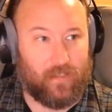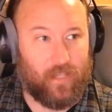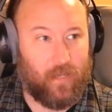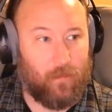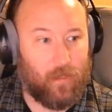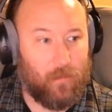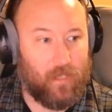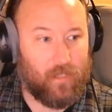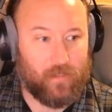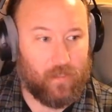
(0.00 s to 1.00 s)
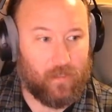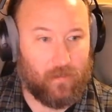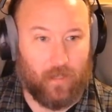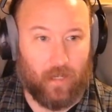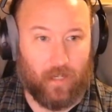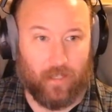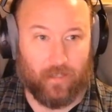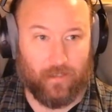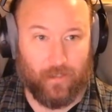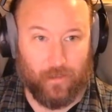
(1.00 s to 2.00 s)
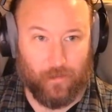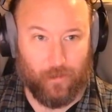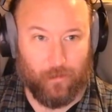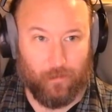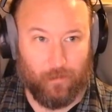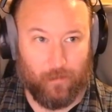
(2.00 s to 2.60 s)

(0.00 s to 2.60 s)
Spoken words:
Tim Cammisa on YouTube,